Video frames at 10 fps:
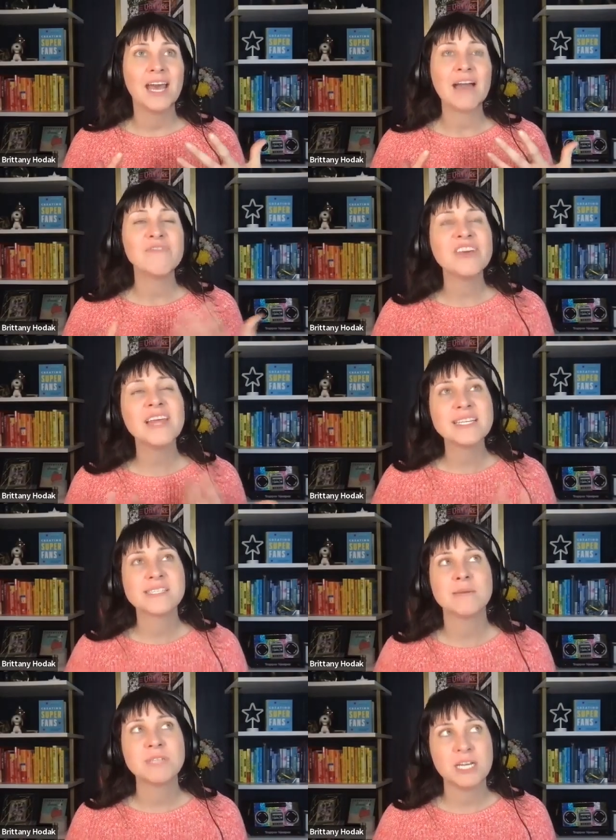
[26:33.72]
I feel like
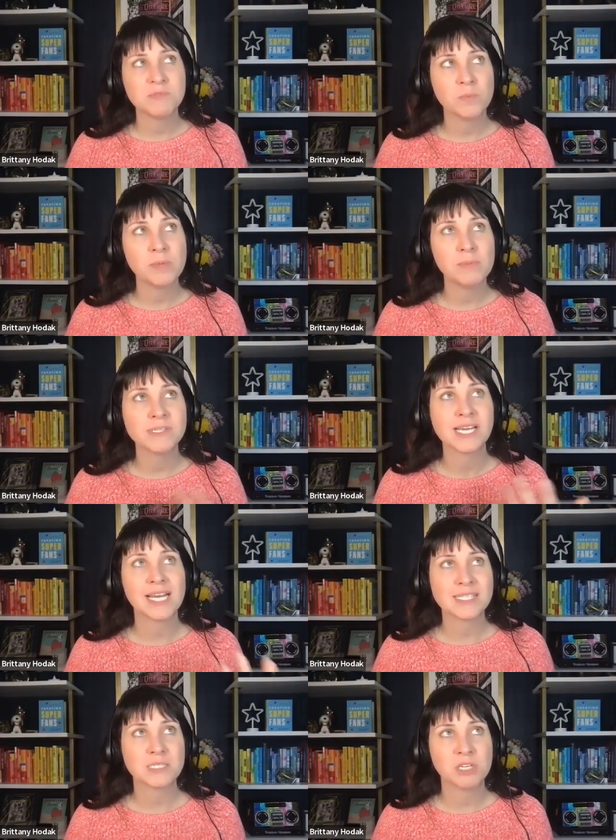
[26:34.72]
sometimes when people say
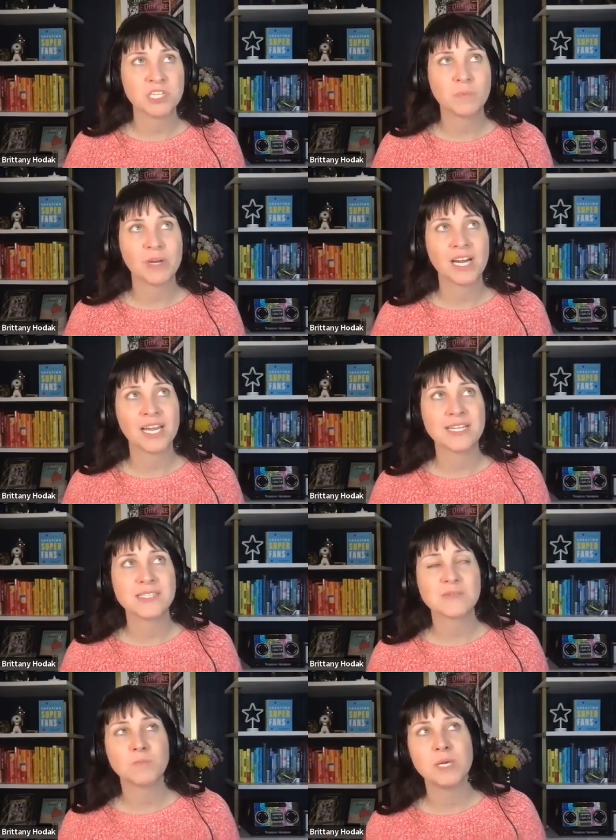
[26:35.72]
customer
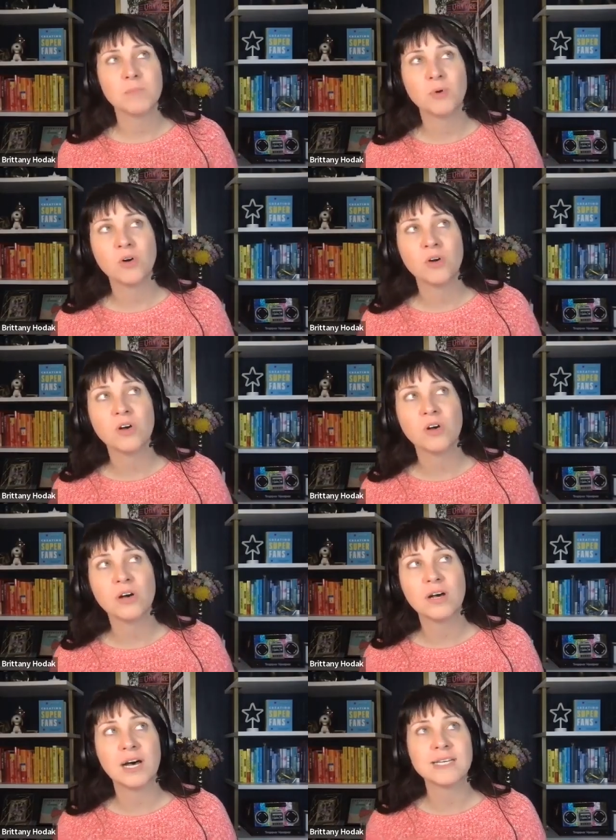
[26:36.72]
experience,
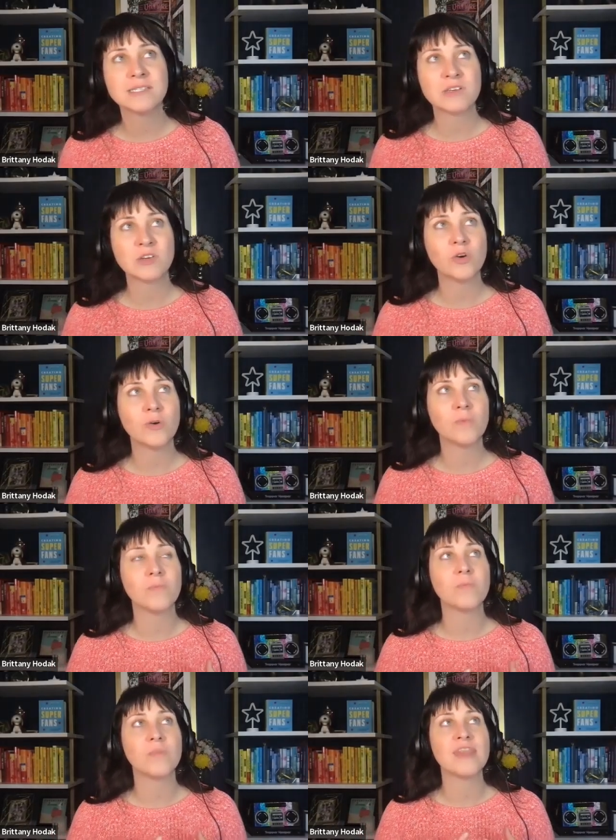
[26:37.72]
people
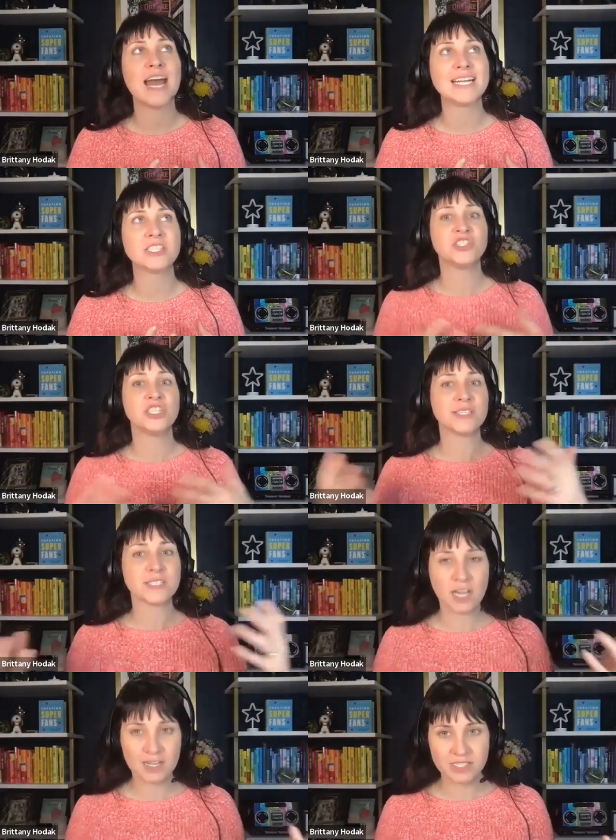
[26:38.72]
assume that's
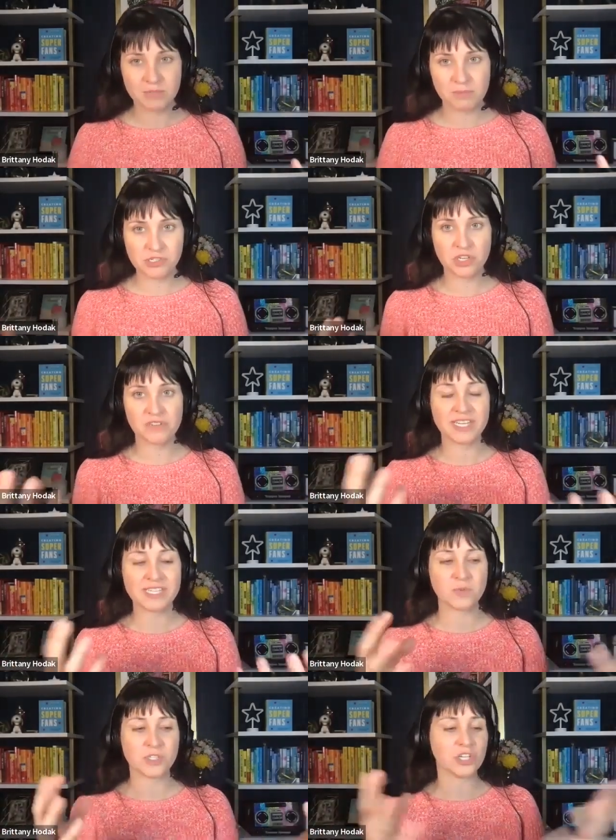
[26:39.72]
just customer
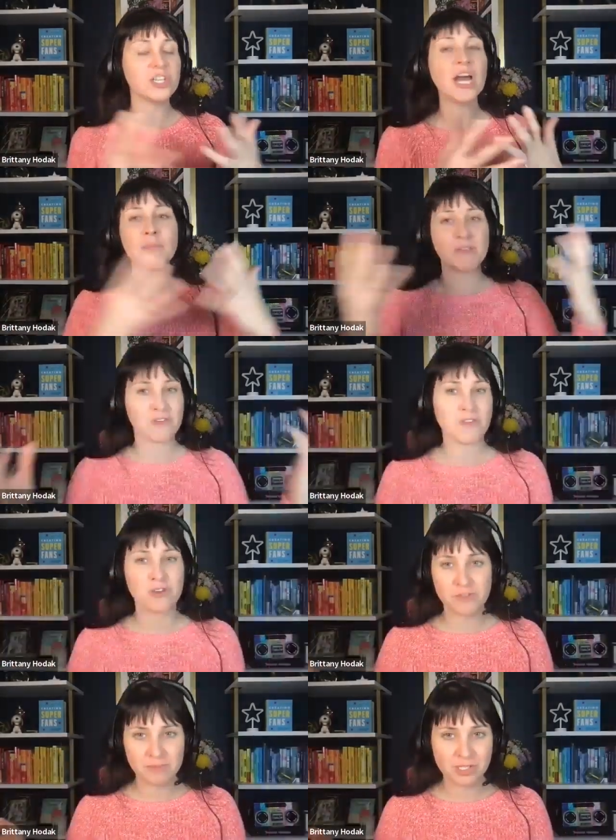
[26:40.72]
service, which could not be further
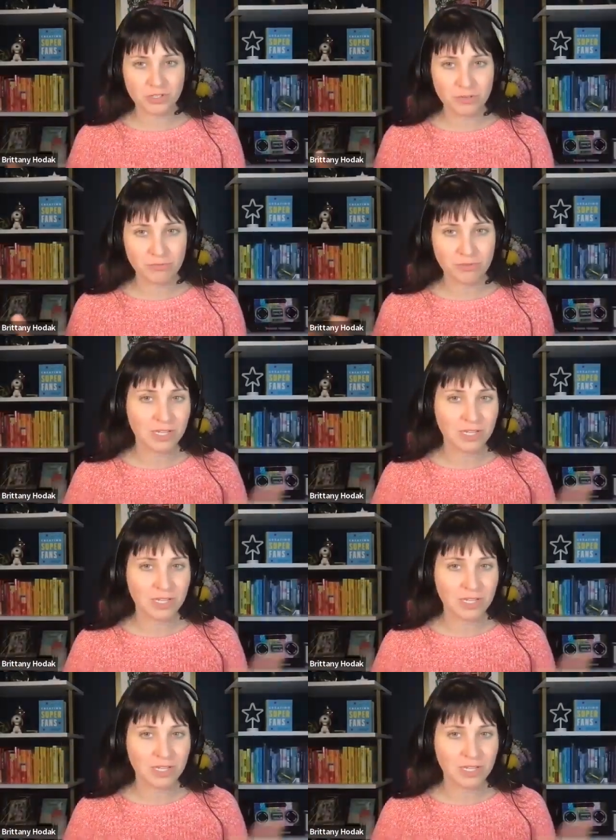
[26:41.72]
from the truth.